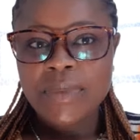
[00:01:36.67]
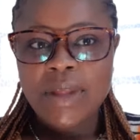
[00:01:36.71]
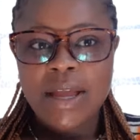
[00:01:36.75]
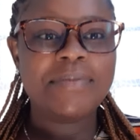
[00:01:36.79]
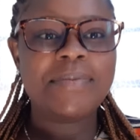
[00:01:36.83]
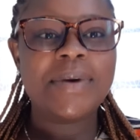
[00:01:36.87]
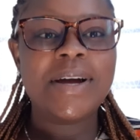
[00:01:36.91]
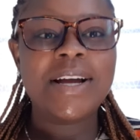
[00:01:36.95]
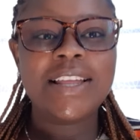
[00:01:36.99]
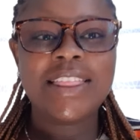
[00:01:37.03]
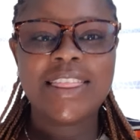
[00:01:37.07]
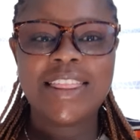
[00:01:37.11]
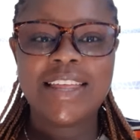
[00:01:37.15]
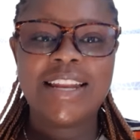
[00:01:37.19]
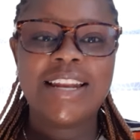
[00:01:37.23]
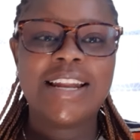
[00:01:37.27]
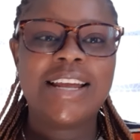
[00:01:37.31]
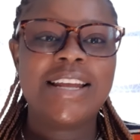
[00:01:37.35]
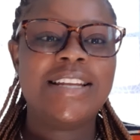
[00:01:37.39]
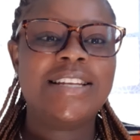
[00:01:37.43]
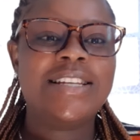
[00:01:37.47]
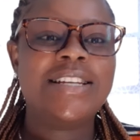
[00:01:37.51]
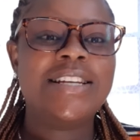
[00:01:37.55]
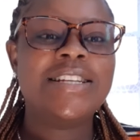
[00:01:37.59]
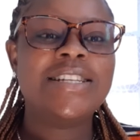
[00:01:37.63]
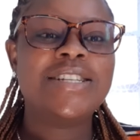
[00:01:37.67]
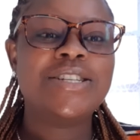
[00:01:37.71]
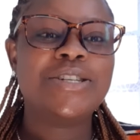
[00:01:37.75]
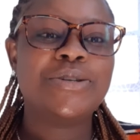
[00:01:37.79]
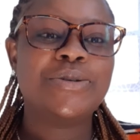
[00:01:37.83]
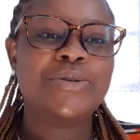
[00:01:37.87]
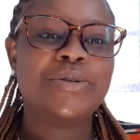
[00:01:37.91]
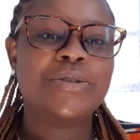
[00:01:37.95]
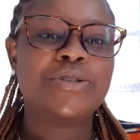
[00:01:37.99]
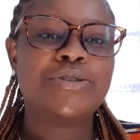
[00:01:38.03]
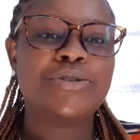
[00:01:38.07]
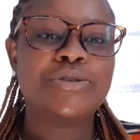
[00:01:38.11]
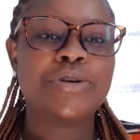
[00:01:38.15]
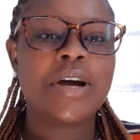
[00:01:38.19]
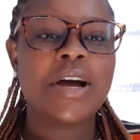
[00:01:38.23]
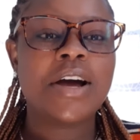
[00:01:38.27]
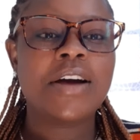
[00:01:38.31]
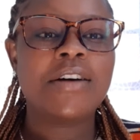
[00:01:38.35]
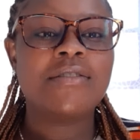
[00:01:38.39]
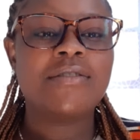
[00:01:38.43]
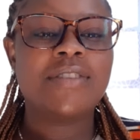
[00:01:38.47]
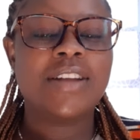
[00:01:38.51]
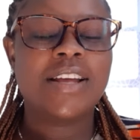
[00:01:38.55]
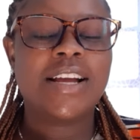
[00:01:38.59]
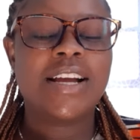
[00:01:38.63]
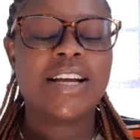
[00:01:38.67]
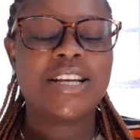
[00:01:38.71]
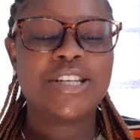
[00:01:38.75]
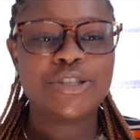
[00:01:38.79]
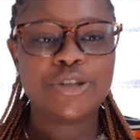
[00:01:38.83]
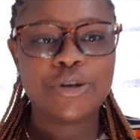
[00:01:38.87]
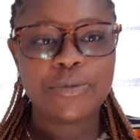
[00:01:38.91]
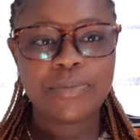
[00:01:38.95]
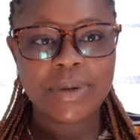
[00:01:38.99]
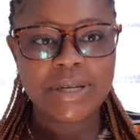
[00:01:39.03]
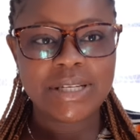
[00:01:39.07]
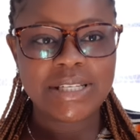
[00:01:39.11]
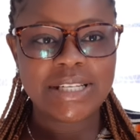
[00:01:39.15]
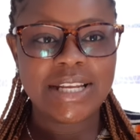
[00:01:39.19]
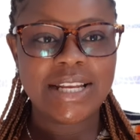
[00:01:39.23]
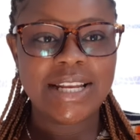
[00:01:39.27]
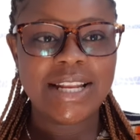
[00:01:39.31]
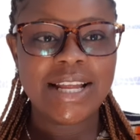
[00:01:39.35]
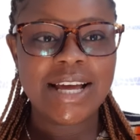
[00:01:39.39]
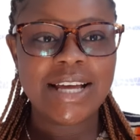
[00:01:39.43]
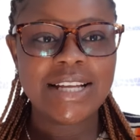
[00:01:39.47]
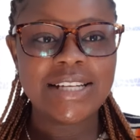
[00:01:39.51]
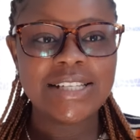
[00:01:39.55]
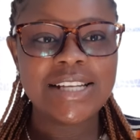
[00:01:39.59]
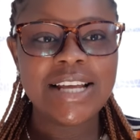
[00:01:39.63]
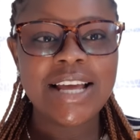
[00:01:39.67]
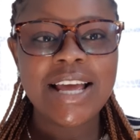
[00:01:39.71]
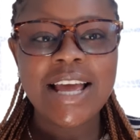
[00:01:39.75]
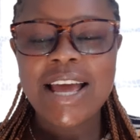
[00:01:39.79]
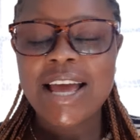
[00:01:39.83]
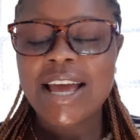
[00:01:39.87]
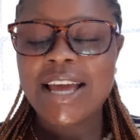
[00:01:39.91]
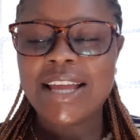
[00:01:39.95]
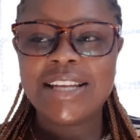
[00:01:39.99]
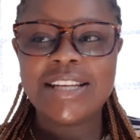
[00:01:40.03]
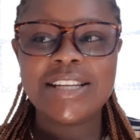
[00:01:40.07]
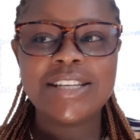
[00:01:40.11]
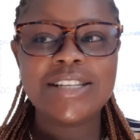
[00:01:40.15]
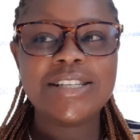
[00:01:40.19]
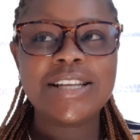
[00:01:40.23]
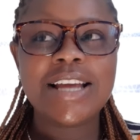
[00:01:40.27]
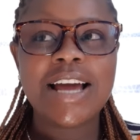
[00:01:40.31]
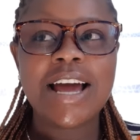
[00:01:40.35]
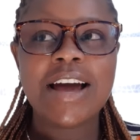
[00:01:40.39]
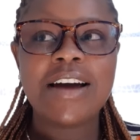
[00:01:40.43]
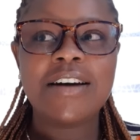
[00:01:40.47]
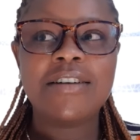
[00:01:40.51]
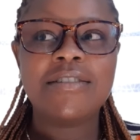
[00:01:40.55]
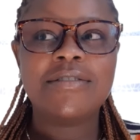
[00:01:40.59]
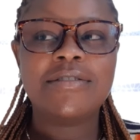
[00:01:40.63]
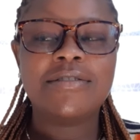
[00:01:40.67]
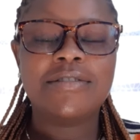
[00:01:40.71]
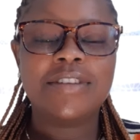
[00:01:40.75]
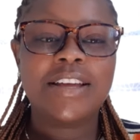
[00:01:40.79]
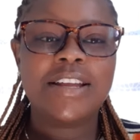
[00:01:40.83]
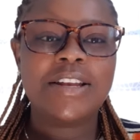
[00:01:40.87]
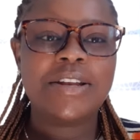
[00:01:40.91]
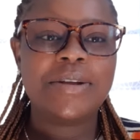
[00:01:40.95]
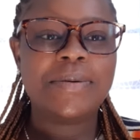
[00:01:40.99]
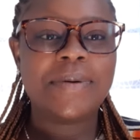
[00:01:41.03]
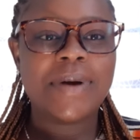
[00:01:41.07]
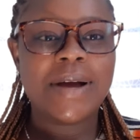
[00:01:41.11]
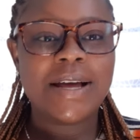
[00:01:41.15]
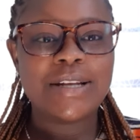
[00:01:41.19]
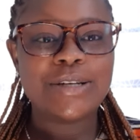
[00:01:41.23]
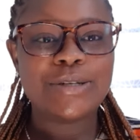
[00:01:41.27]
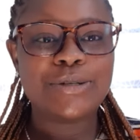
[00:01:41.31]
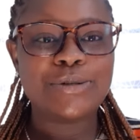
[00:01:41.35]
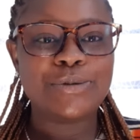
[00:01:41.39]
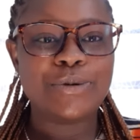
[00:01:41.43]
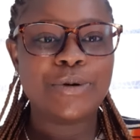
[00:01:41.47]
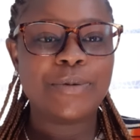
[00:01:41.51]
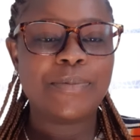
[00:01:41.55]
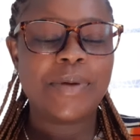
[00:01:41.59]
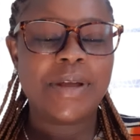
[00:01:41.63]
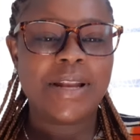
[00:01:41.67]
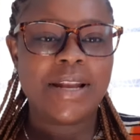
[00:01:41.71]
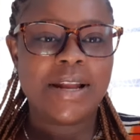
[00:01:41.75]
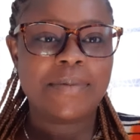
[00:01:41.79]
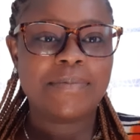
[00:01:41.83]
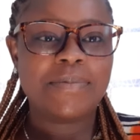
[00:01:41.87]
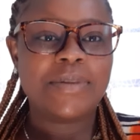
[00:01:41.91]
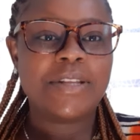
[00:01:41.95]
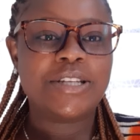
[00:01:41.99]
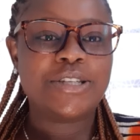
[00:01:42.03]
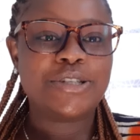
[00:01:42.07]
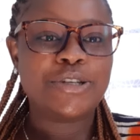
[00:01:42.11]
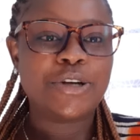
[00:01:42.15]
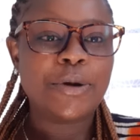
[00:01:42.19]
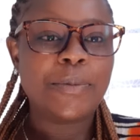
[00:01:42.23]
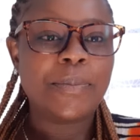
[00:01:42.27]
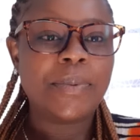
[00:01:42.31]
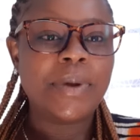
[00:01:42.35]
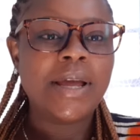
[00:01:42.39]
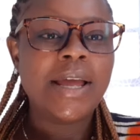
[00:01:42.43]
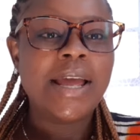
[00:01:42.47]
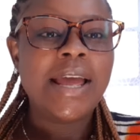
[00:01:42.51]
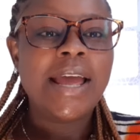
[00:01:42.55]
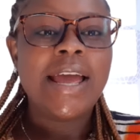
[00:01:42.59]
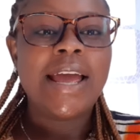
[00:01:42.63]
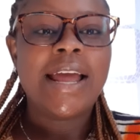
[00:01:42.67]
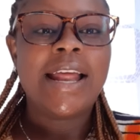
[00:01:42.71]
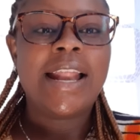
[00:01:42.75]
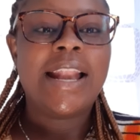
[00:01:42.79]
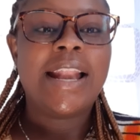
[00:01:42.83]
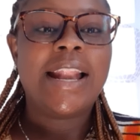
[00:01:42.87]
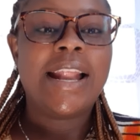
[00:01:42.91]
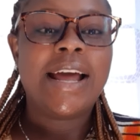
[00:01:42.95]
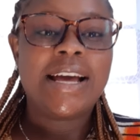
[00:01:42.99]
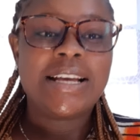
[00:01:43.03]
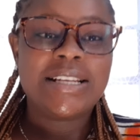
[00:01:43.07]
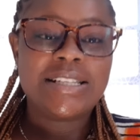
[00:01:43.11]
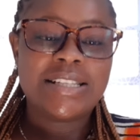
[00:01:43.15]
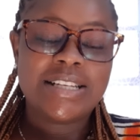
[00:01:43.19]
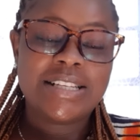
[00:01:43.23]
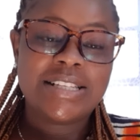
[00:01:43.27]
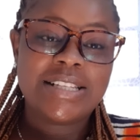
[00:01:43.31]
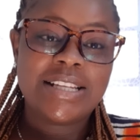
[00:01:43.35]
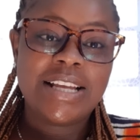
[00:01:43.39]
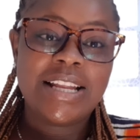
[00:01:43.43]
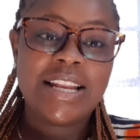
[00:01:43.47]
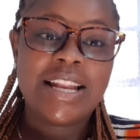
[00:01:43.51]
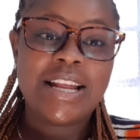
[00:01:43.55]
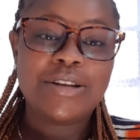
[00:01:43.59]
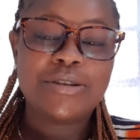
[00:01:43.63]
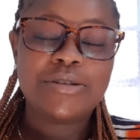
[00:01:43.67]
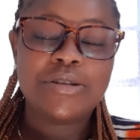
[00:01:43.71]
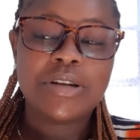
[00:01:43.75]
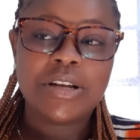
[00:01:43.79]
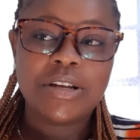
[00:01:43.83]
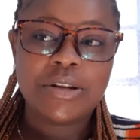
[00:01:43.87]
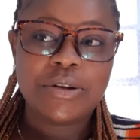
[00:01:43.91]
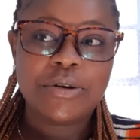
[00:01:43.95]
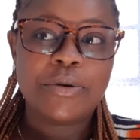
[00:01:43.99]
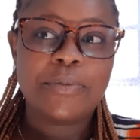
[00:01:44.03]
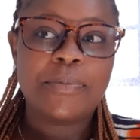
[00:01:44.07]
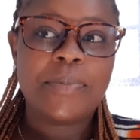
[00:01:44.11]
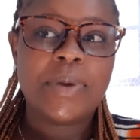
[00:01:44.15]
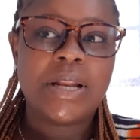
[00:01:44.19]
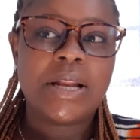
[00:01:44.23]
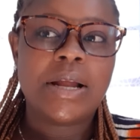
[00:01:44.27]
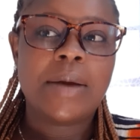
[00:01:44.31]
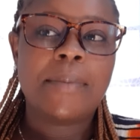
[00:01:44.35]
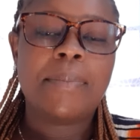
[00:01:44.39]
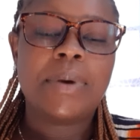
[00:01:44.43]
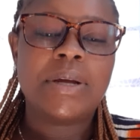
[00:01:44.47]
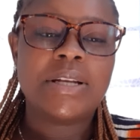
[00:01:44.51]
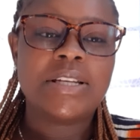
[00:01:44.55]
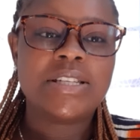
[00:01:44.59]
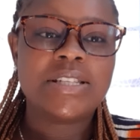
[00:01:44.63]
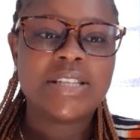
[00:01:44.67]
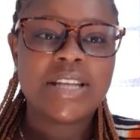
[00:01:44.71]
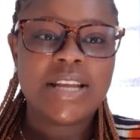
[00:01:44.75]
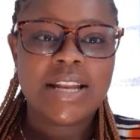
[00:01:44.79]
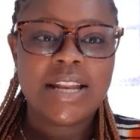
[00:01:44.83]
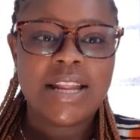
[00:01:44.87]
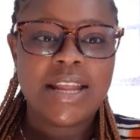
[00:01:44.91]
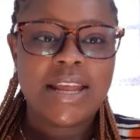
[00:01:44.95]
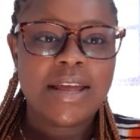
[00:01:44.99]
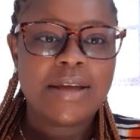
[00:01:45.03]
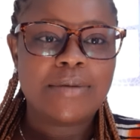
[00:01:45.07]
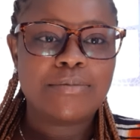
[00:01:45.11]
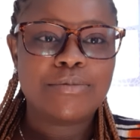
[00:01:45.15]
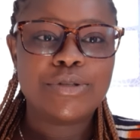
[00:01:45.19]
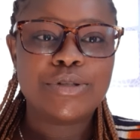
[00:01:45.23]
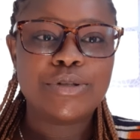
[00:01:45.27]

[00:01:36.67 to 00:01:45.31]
Back then I didn't used to have like a shop attendant. I didn't have anyone to open up the shop, and as I said, I usually open up at 10 a.m.